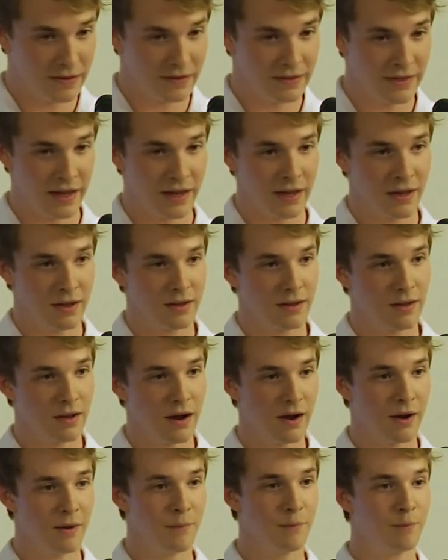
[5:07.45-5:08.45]
they
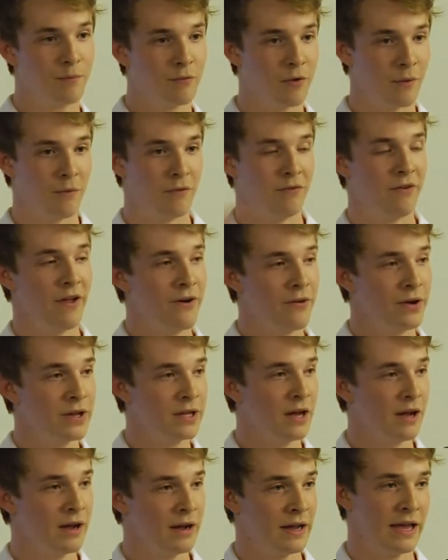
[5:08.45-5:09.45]
are from a very
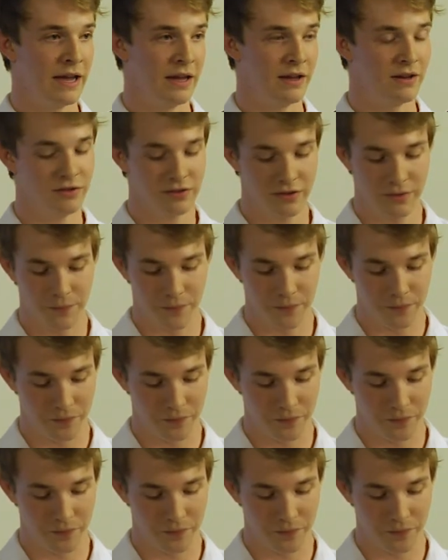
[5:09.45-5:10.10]
young age,